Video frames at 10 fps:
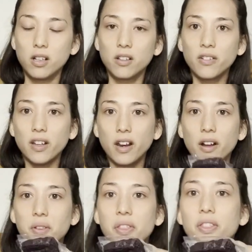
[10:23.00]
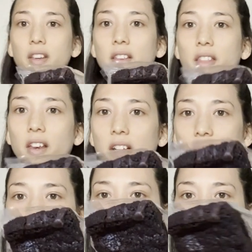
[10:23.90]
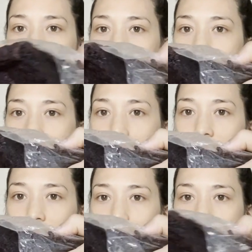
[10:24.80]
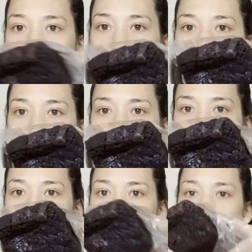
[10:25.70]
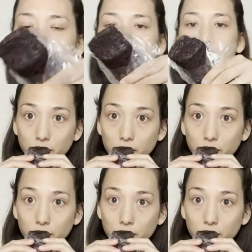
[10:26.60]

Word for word: Look at how thick that is. It's ginormous.